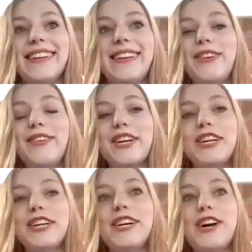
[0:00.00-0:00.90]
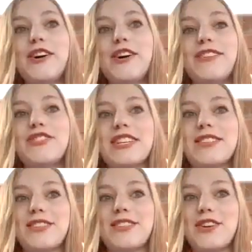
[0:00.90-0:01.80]
If you're gonna go around dressed
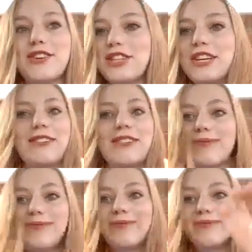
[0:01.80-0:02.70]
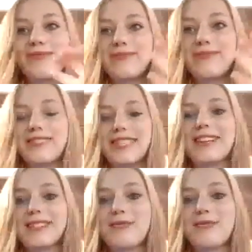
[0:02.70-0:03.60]
as a doctor,
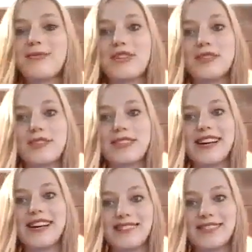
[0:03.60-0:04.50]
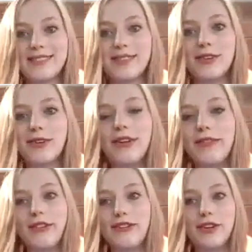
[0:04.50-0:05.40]
take some Doctor Who snacks. Or
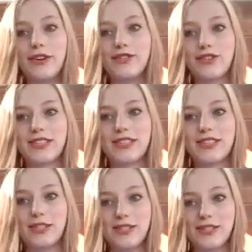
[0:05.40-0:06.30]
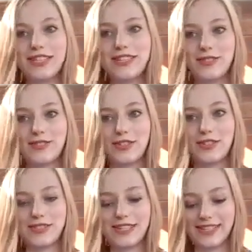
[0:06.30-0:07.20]
even if you're not dressed up, just take Doctor
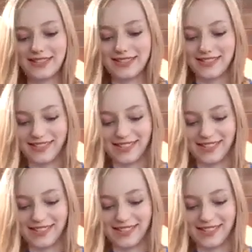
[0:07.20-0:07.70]
Who snacks.